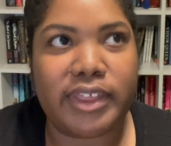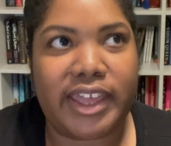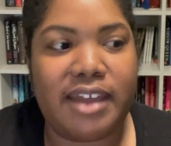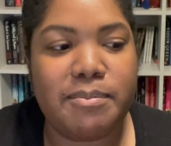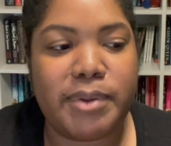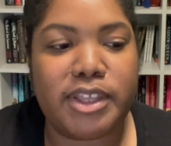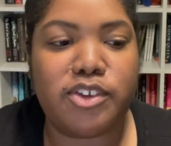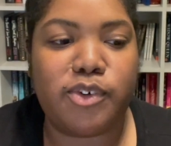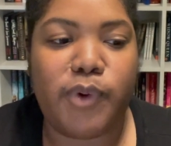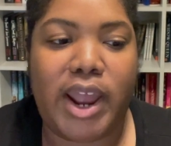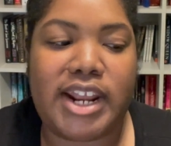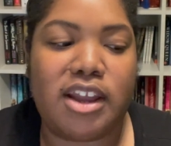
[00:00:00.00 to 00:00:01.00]
like I've been to
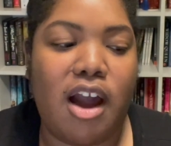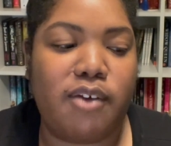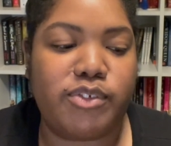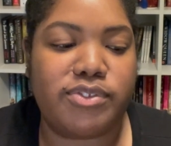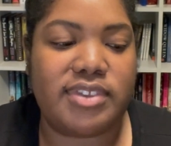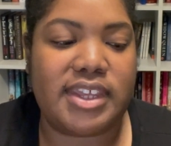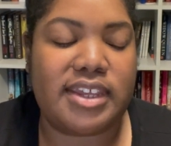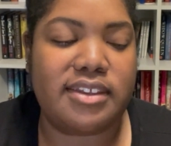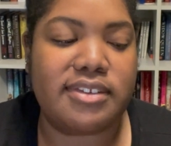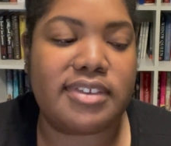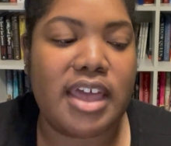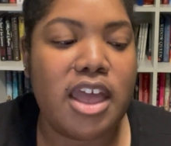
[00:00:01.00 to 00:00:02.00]
writing
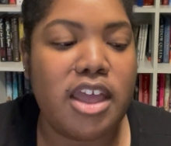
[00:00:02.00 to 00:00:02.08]
conferences,